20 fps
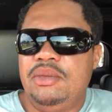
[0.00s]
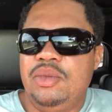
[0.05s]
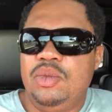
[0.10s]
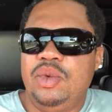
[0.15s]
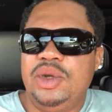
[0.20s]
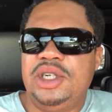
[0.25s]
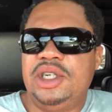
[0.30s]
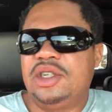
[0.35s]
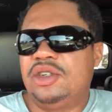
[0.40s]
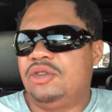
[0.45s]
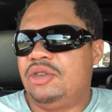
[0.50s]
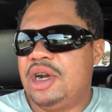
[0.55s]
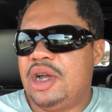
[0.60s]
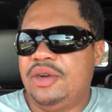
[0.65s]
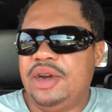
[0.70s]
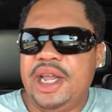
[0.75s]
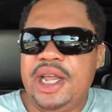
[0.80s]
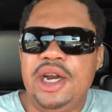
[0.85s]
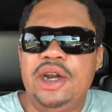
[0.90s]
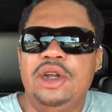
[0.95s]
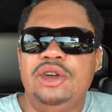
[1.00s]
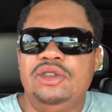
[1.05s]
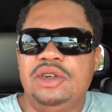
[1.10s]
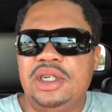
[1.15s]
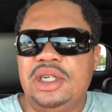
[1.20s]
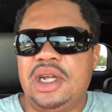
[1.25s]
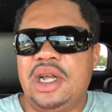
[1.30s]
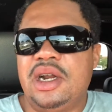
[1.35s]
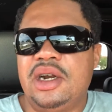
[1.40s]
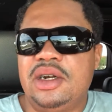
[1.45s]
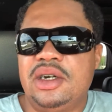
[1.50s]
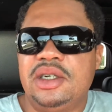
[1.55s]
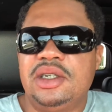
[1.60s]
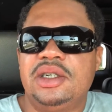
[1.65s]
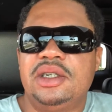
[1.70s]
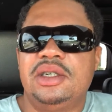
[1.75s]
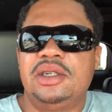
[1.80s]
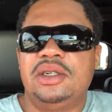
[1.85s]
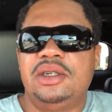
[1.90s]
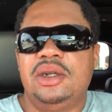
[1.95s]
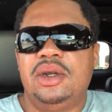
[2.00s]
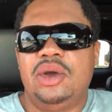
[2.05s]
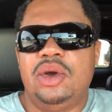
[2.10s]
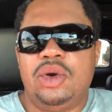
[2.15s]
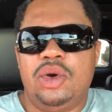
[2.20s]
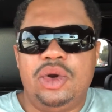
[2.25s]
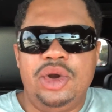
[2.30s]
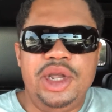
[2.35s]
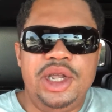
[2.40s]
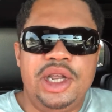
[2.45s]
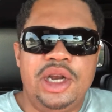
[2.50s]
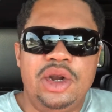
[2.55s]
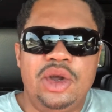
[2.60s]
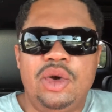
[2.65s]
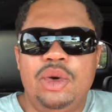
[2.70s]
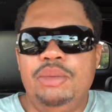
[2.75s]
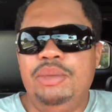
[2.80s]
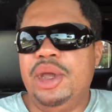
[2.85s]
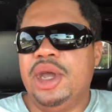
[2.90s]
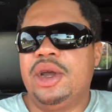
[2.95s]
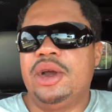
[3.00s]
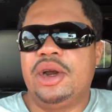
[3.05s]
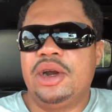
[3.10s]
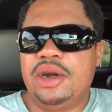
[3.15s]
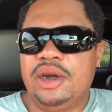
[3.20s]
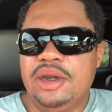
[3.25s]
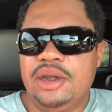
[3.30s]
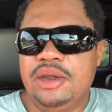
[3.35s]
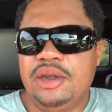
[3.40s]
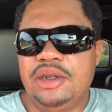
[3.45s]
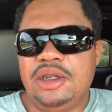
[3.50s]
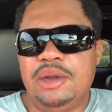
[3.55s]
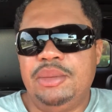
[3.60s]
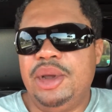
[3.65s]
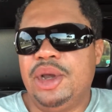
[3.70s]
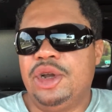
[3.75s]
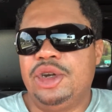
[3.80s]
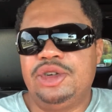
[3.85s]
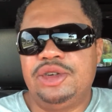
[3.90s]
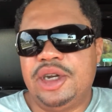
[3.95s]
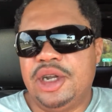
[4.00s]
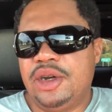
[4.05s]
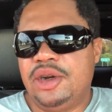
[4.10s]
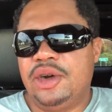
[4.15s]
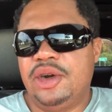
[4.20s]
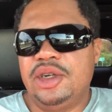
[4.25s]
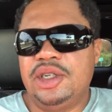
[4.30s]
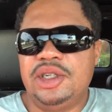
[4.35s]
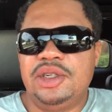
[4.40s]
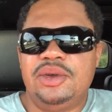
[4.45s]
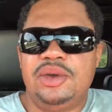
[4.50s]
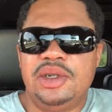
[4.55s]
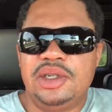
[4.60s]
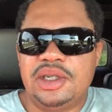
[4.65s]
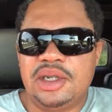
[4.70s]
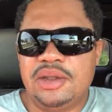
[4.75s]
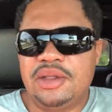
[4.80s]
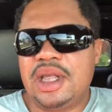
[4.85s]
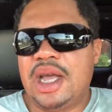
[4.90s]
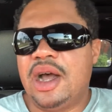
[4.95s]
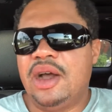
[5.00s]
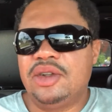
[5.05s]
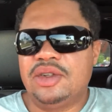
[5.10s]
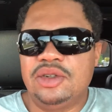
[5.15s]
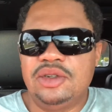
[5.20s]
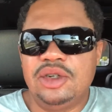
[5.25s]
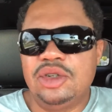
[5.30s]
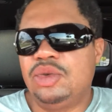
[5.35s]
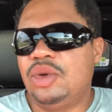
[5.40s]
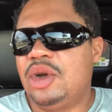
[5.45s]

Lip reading: which is around $800. Or you can go bigger. The bigger trailer is $1,000 to